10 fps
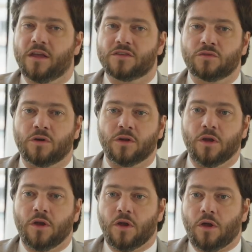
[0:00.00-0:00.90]
and so on,
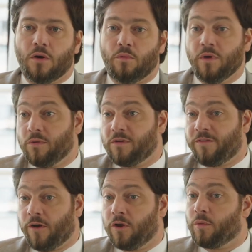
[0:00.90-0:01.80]
we will
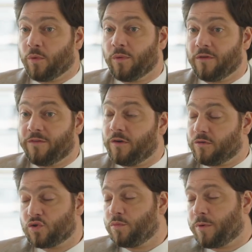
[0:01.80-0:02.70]
follow, and we will follow
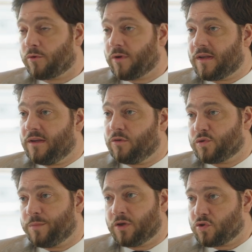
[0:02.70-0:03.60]
super quickly.
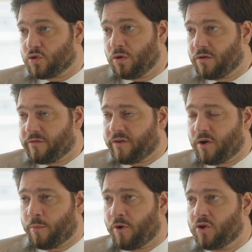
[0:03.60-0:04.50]
Also because all of
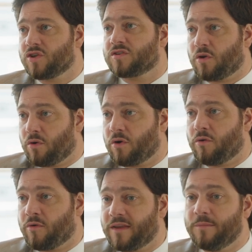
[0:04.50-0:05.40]
our projects are
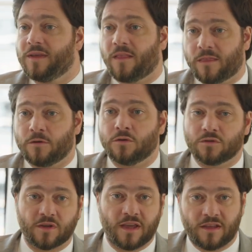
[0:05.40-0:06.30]
already being thought.
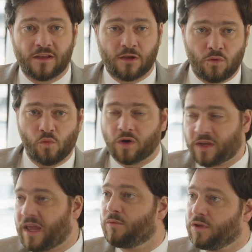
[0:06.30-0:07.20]
Okay, what
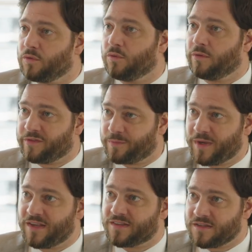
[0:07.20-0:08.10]
can we do with
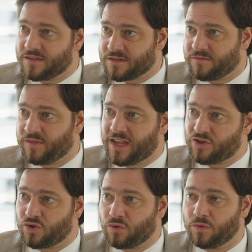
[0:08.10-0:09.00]
spaces in the
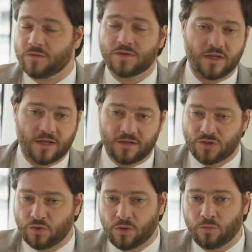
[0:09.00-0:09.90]
engine rooms and so on?